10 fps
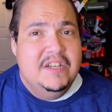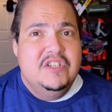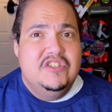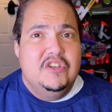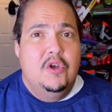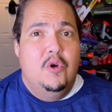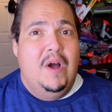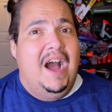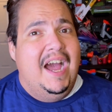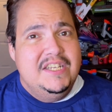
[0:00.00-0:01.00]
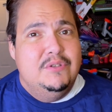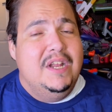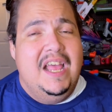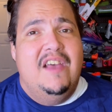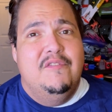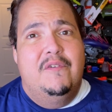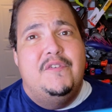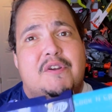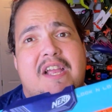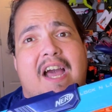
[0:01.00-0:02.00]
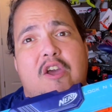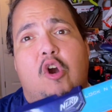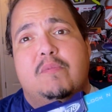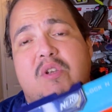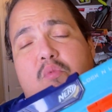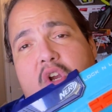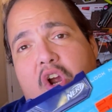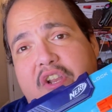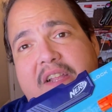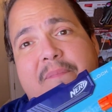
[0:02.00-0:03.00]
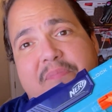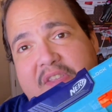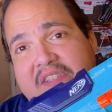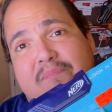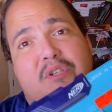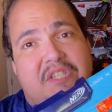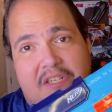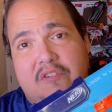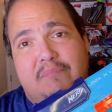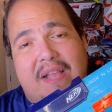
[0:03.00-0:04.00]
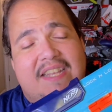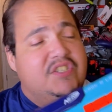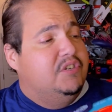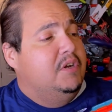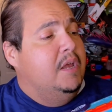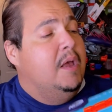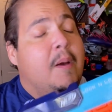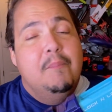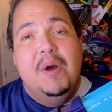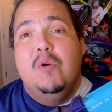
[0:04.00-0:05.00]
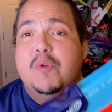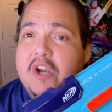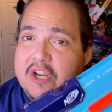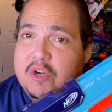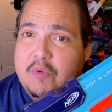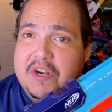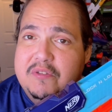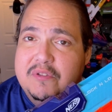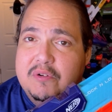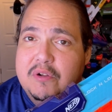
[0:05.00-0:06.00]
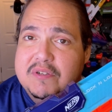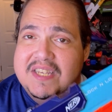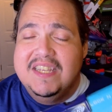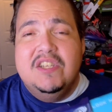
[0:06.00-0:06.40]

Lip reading: So I do not have very high hopes regarding this particular blaster. But we are going to run through the chrono test.